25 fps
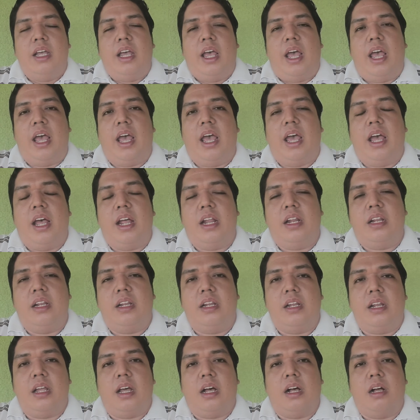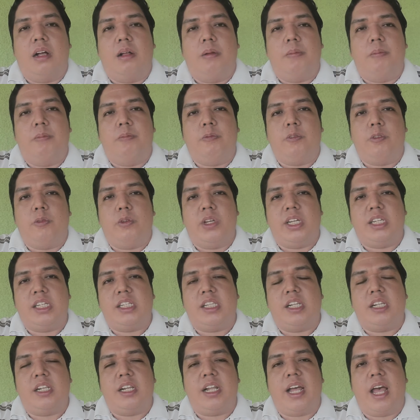And we
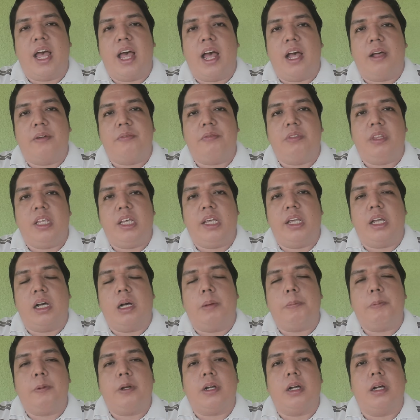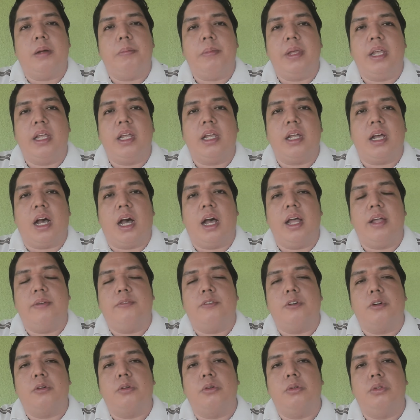still have the upcoming
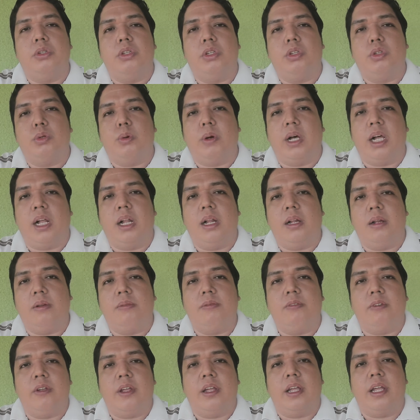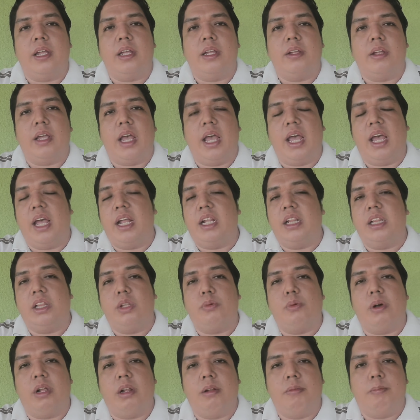iPhone 12 and
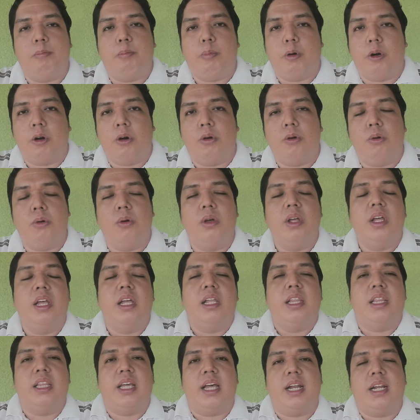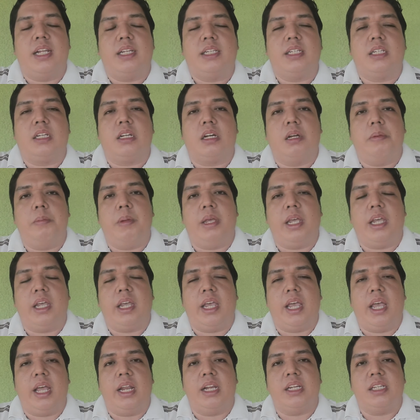12 Pro that is coming
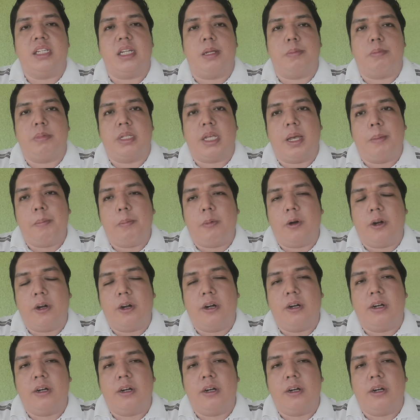in September.